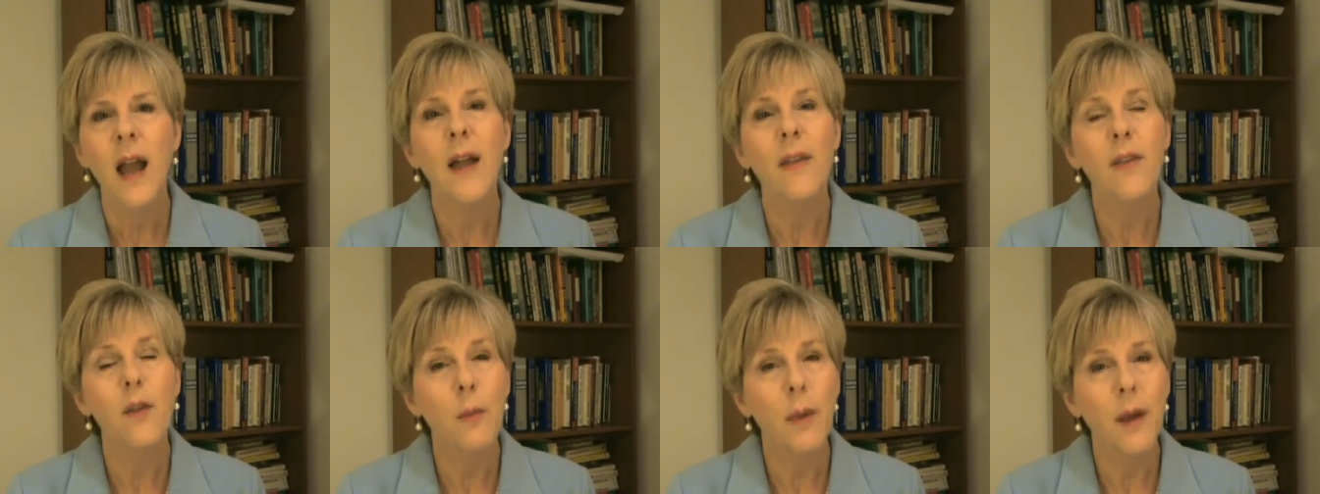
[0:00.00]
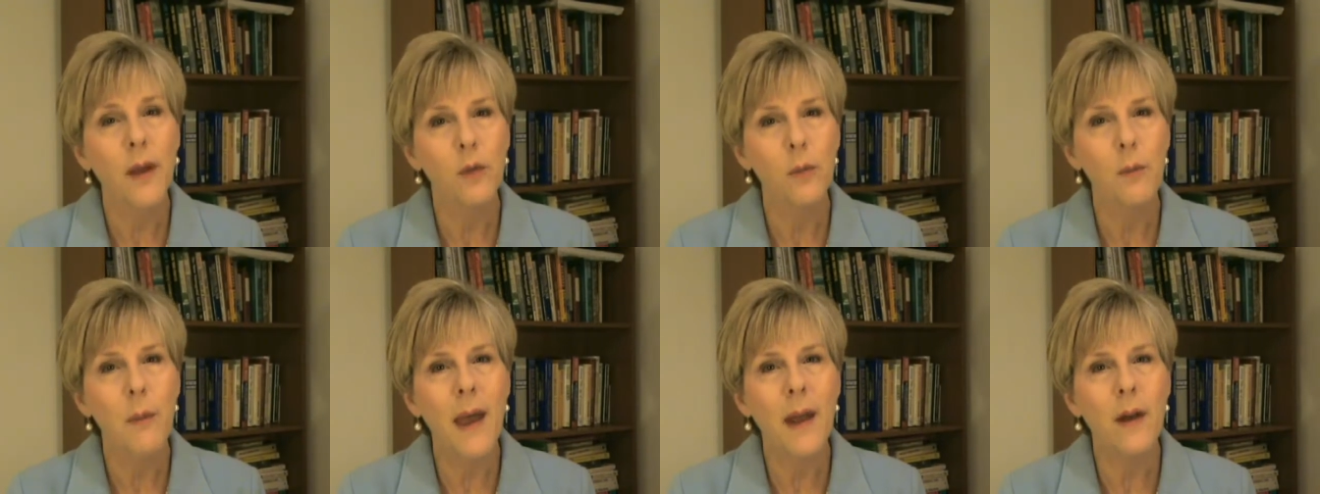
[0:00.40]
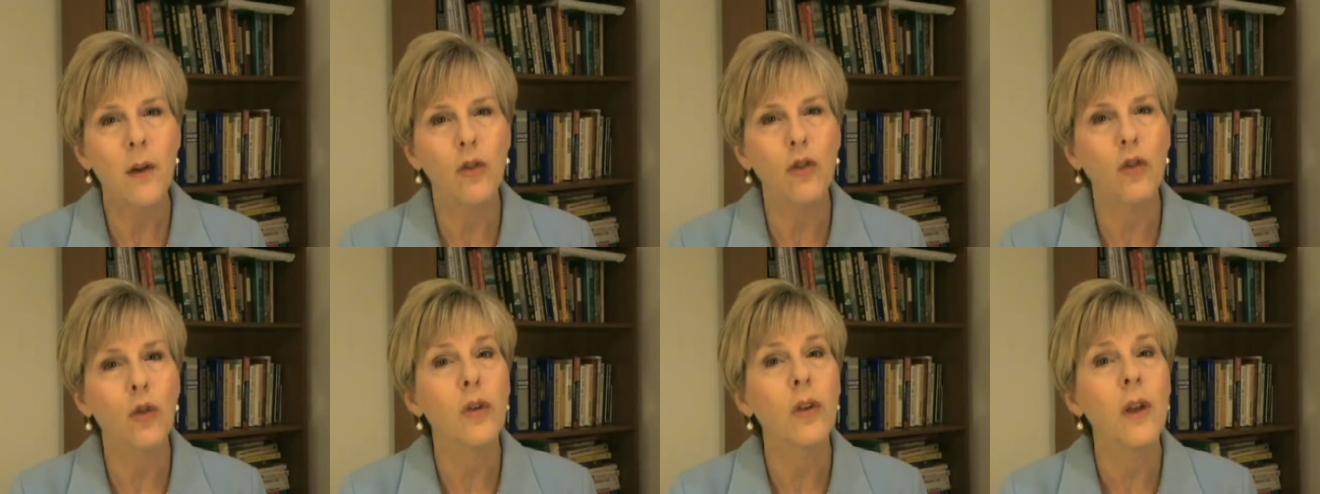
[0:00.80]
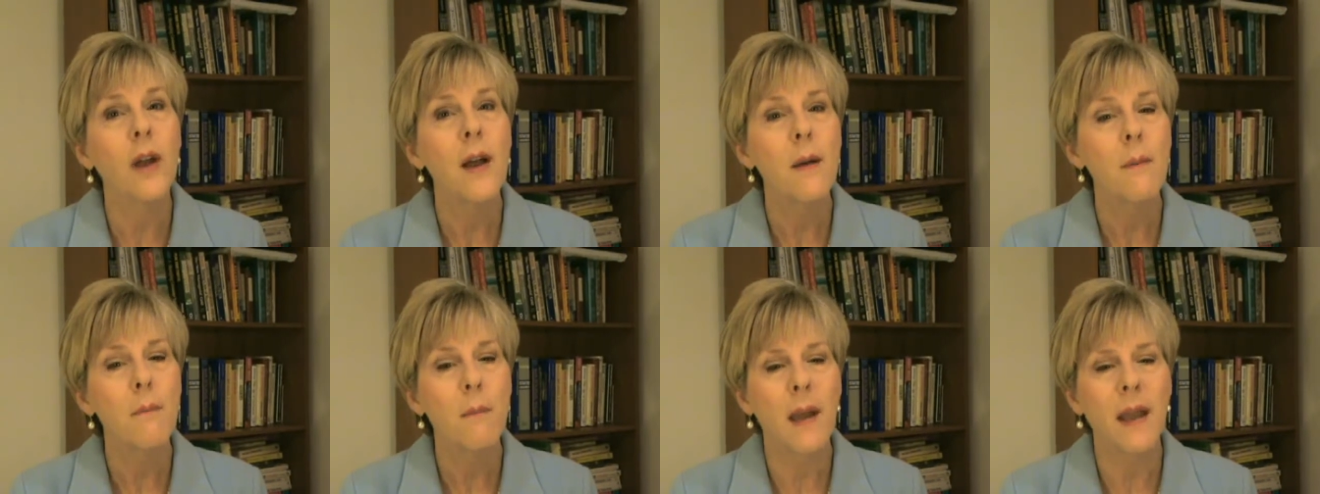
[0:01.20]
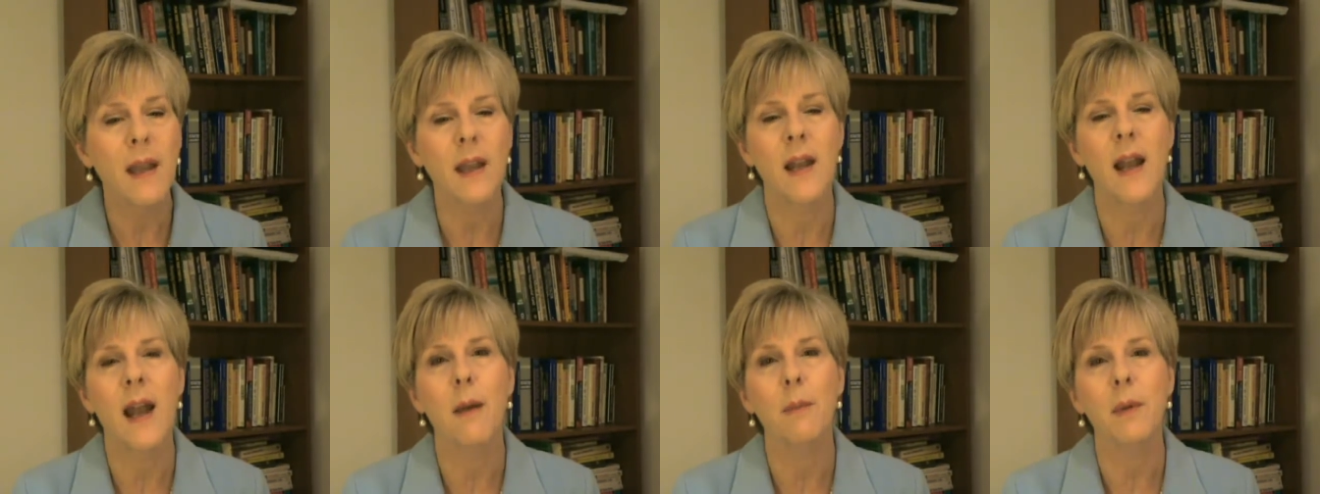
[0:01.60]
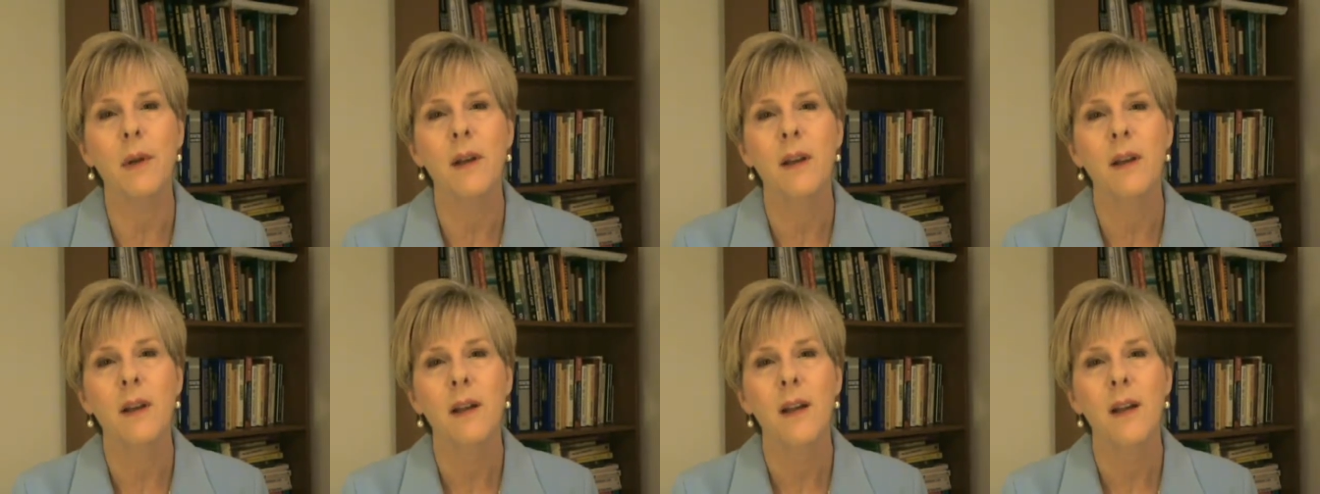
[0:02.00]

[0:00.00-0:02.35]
and the best managers make it happen.